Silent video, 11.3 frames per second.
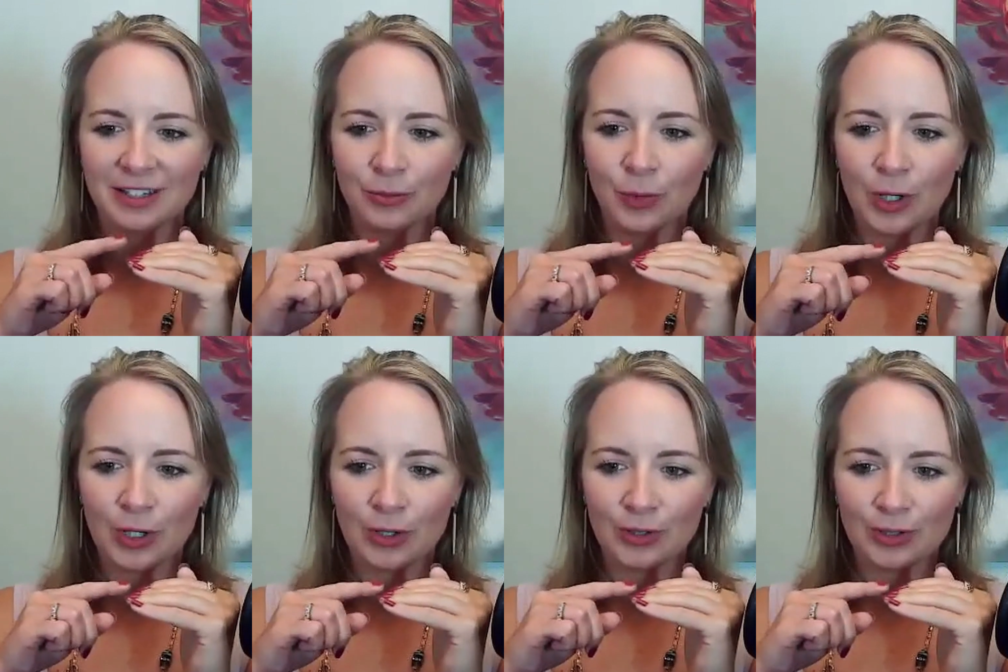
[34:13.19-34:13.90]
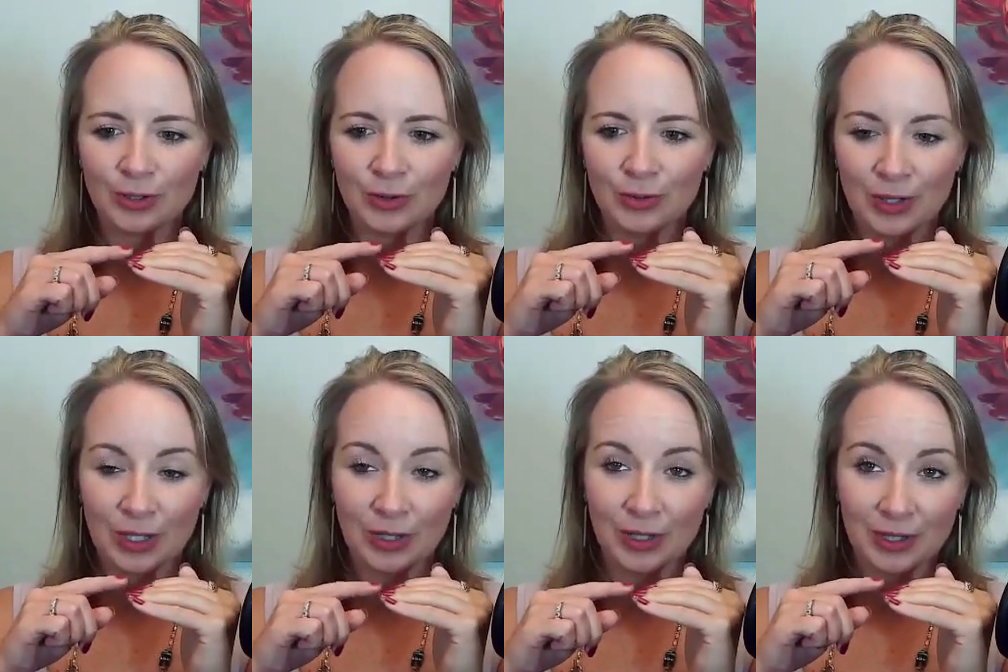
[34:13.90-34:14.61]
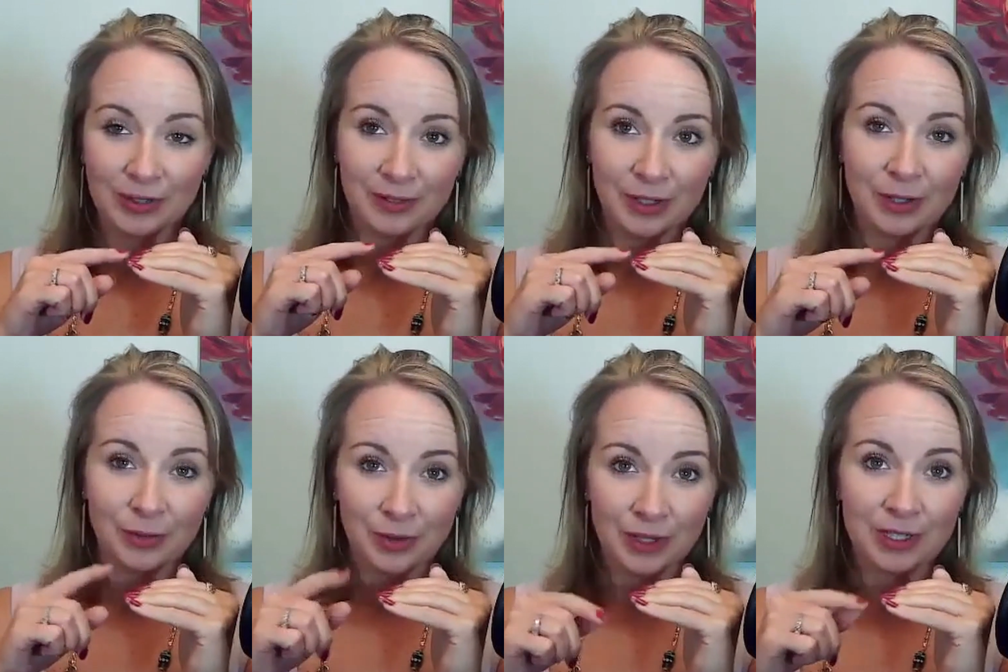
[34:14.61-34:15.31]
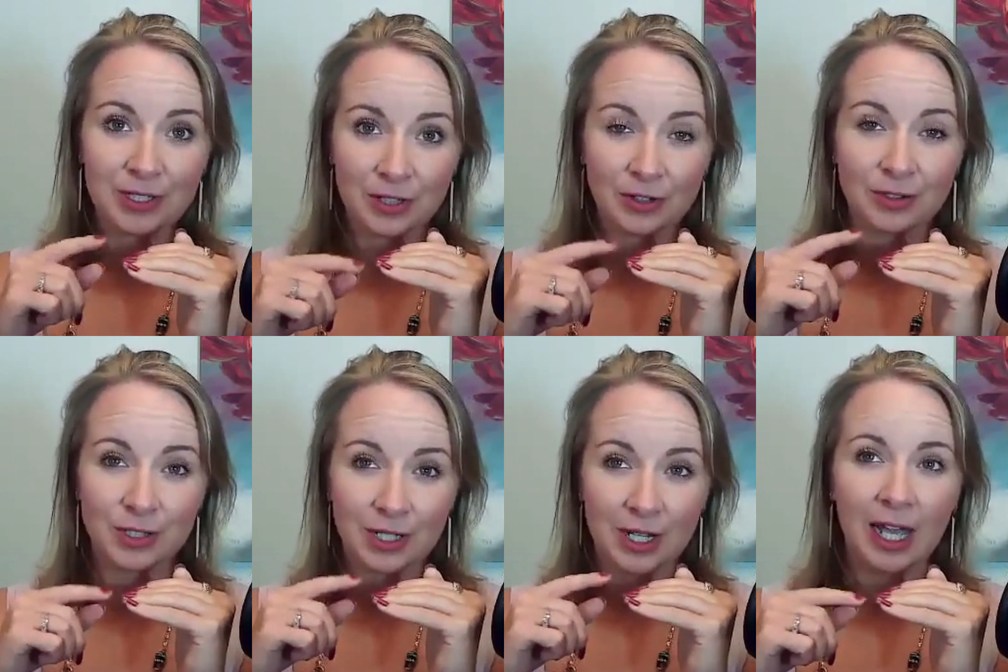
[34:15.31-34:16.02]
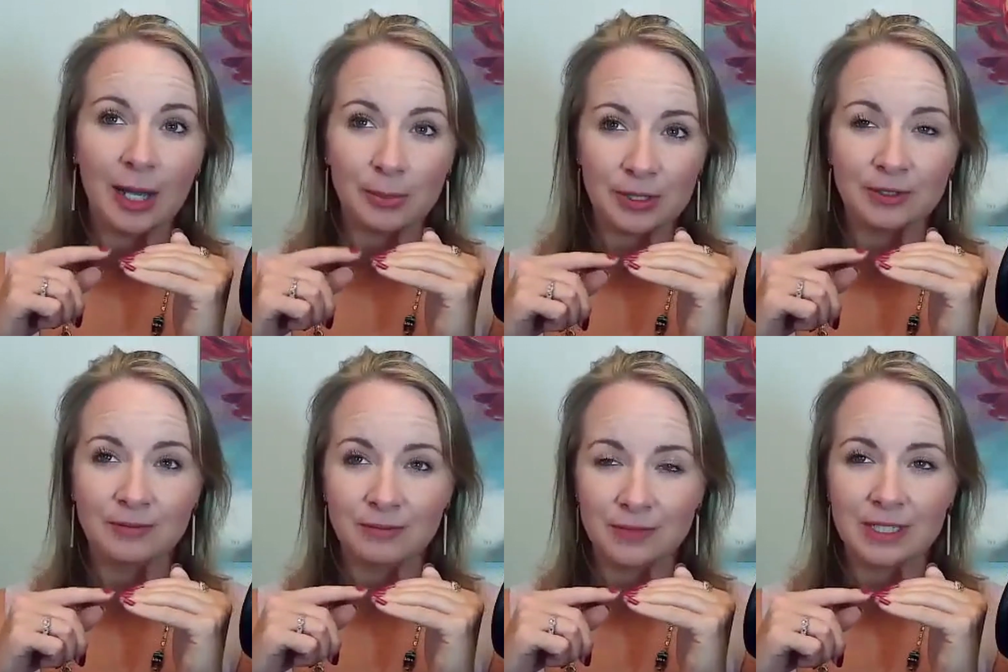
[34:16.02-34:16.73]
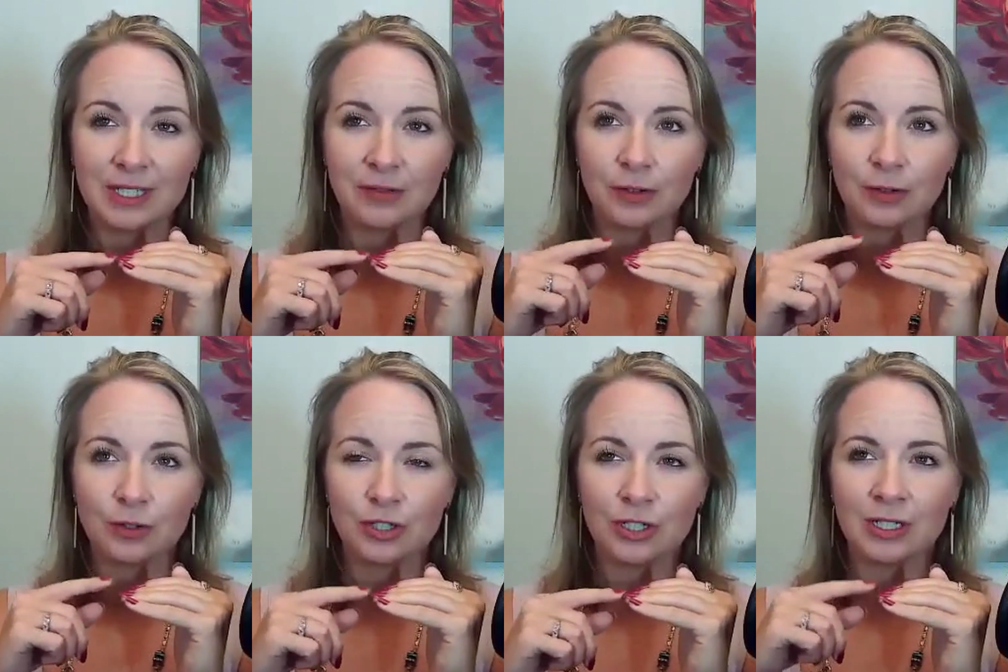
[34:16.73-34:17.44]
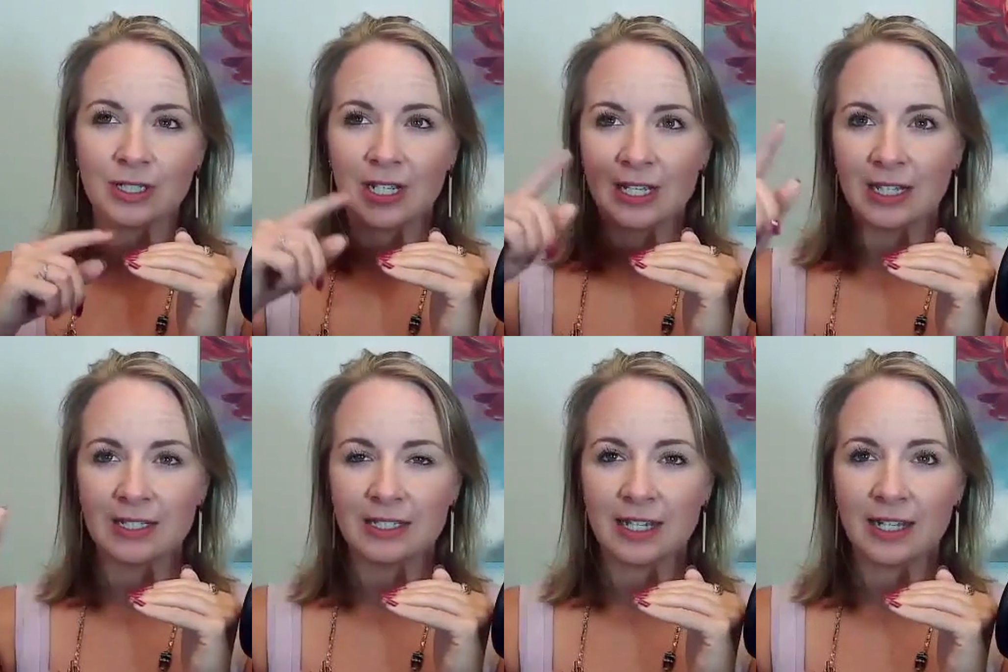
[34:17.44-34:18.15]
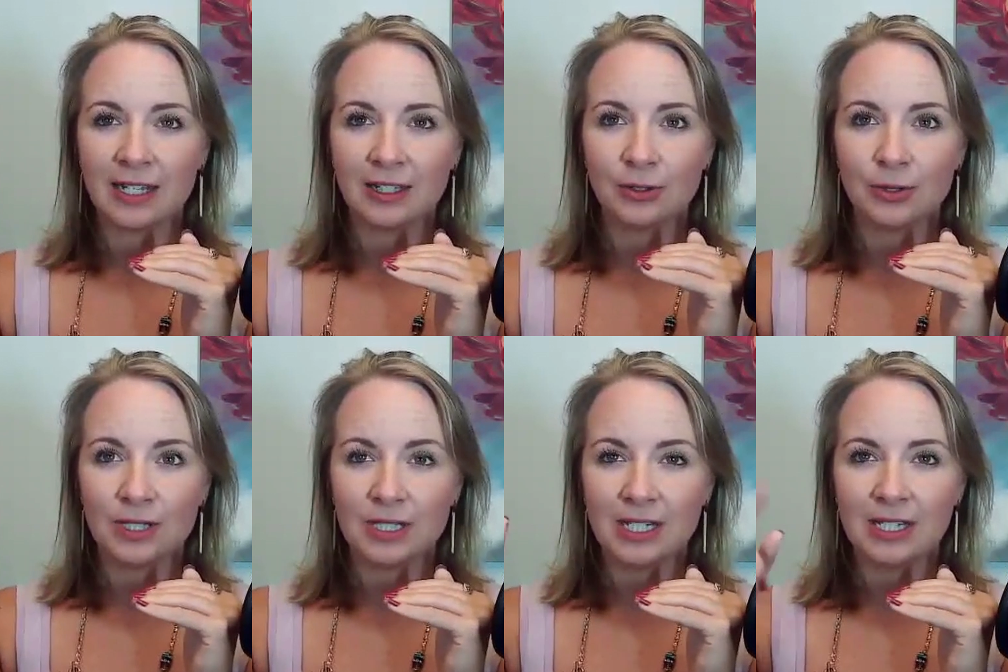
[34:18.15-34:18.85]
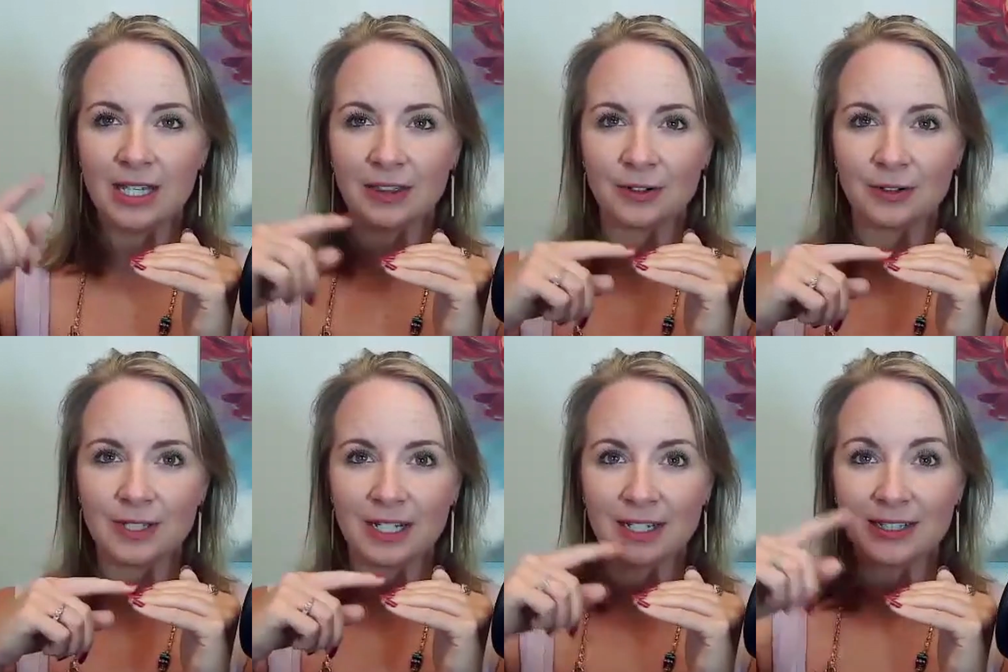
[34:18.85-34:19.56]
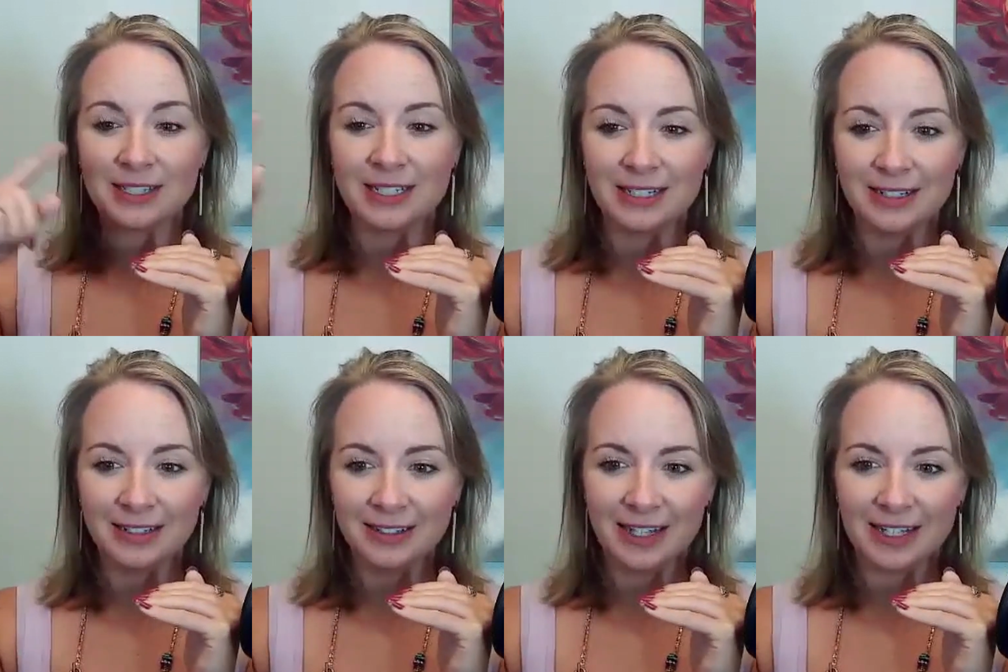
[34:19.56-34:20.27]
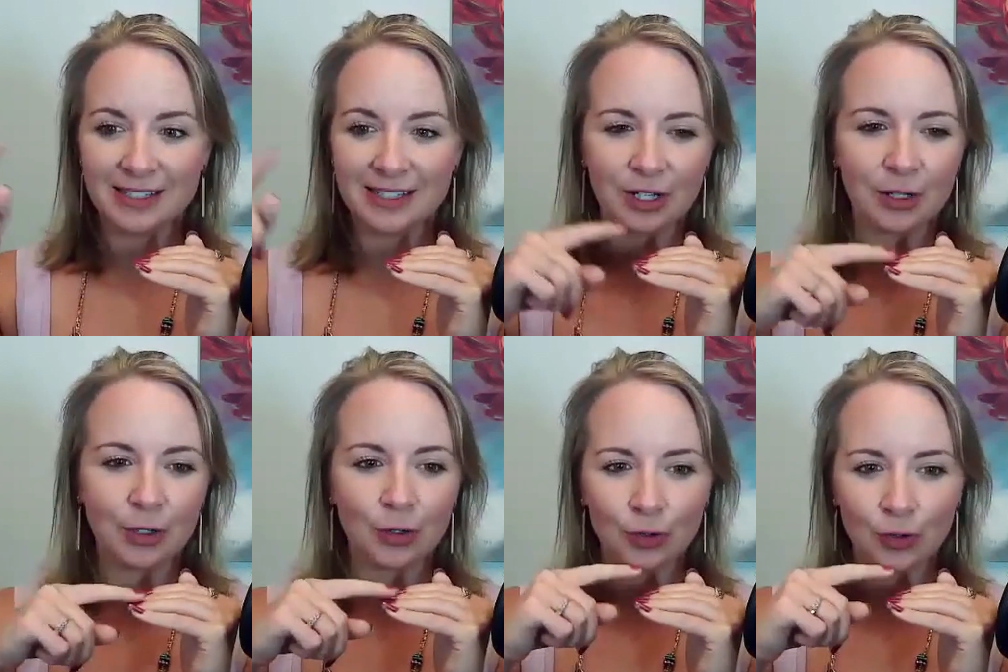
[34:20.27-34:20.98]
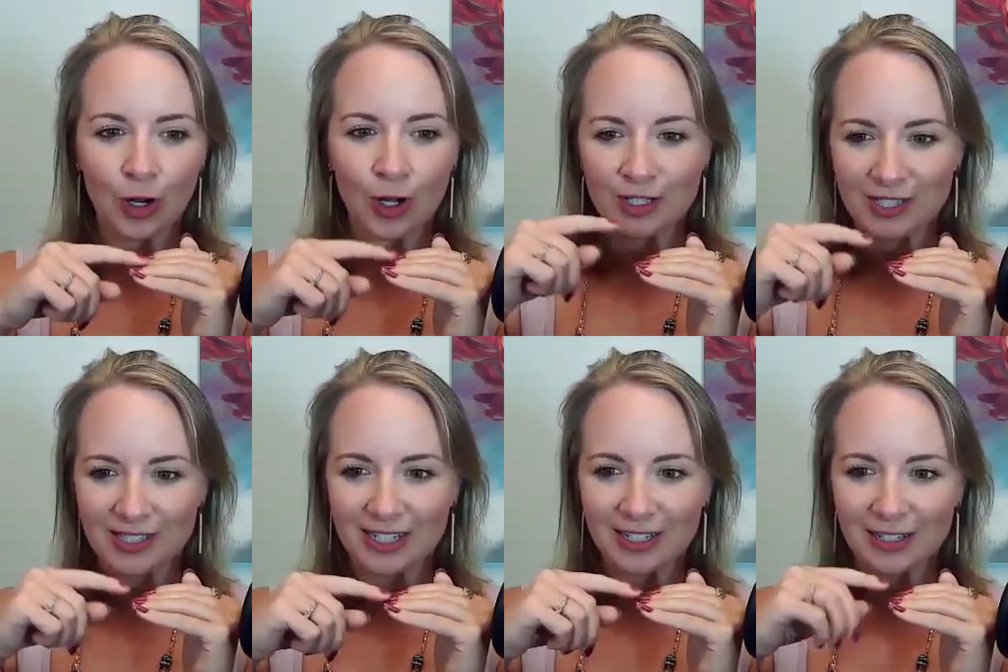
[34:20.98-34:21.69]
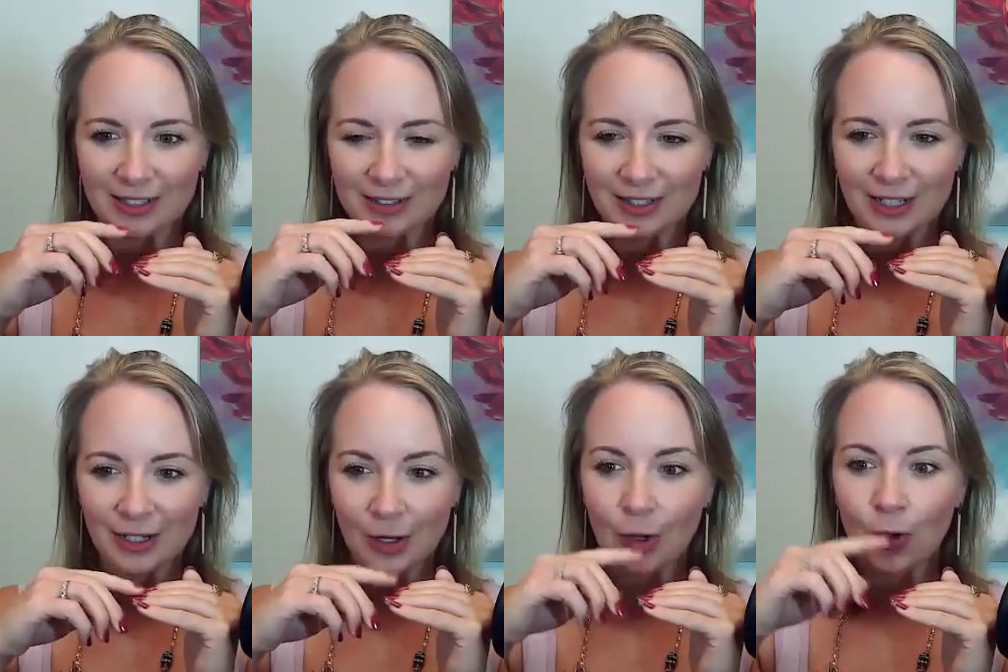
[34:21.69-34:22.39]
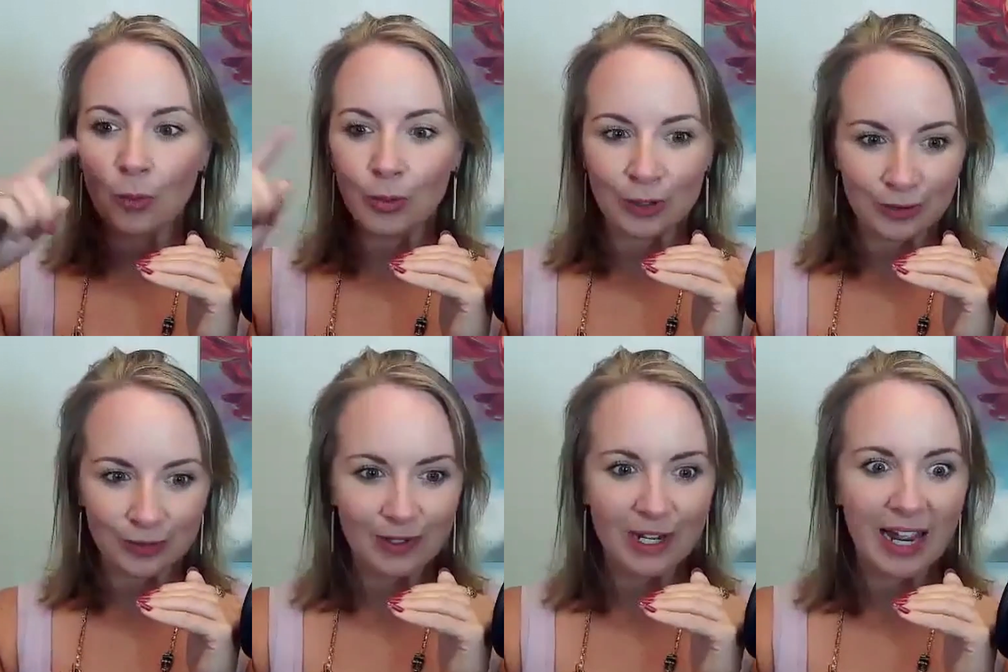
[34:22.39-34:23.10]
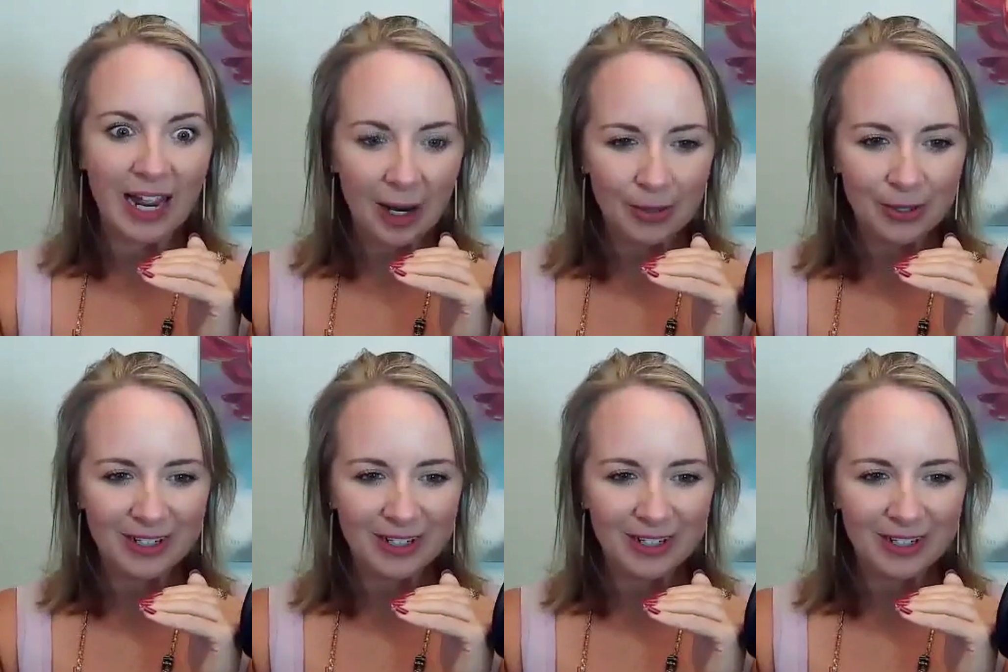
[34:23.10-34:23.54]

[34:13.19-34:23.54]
where you then this starts to happen, this evolution, and then it's like you see that there's like a D that's like across like a open gap,